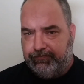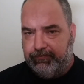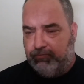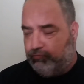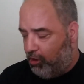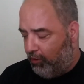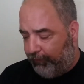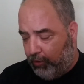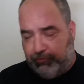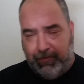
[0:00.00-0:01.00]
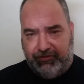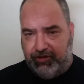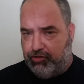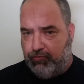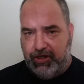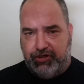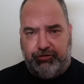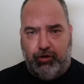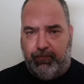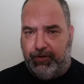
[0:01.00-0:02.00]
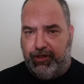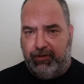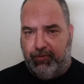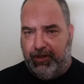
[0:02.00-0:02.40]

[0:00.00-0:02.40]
No, folks, my situation's over and done with.